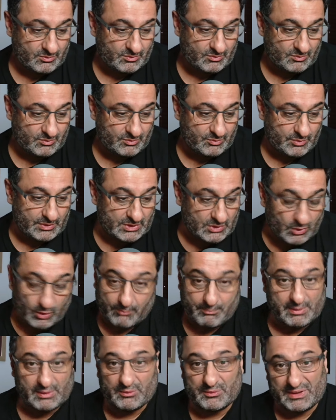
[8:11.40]
We're
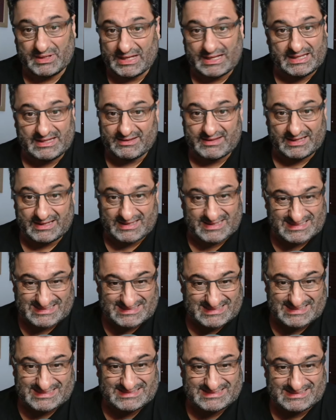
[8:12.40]
not building anything
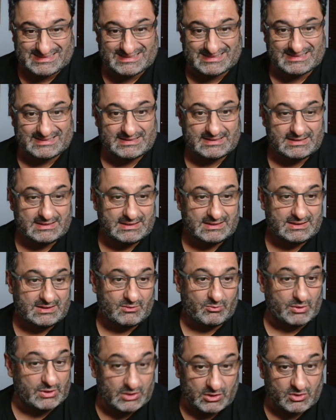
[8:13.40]
consistent.
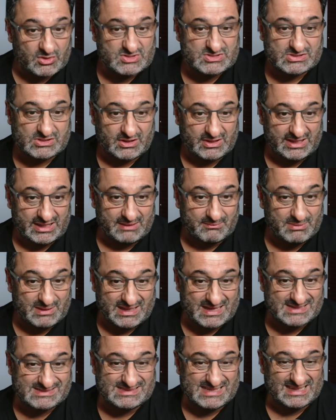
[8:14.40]
We're not signing
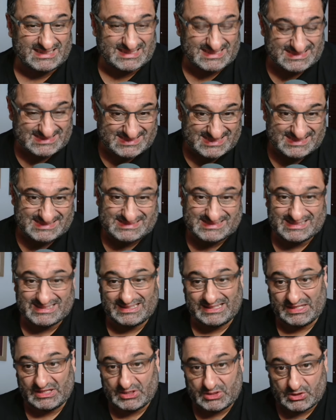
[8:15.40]
players that are
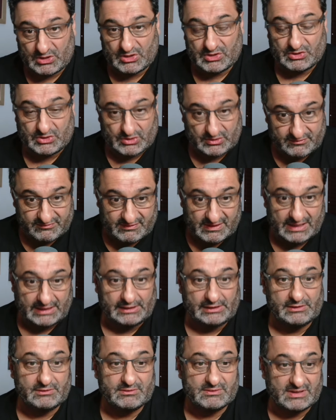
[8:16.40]
consistently good
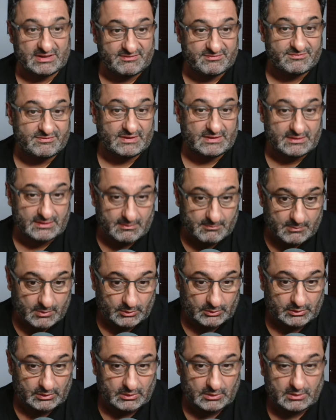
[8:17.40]
value. They fit the
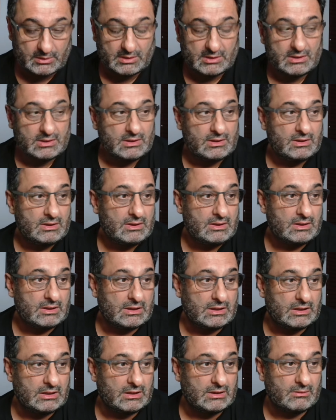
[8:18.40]
model.
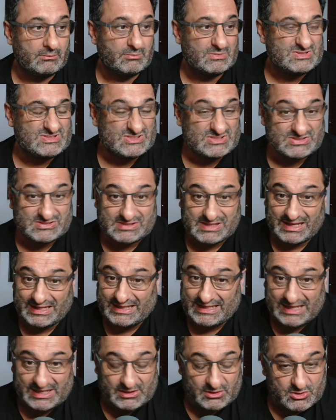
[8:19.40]
Just
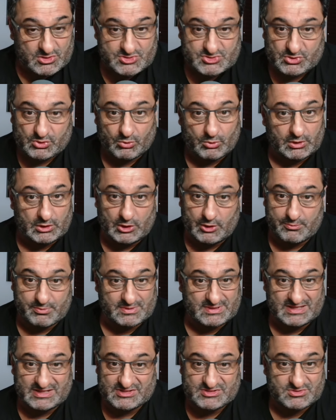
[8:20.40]
again, not sure what
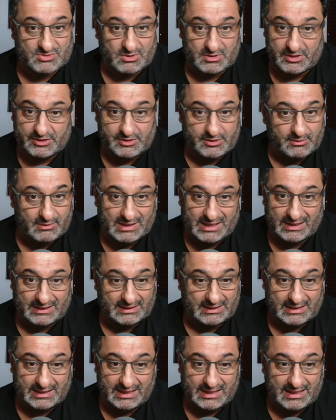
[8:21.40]
Lopetegui's trying to do out
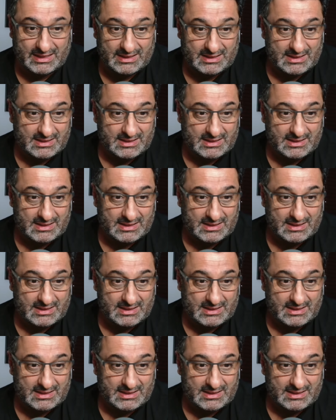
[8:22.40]
there.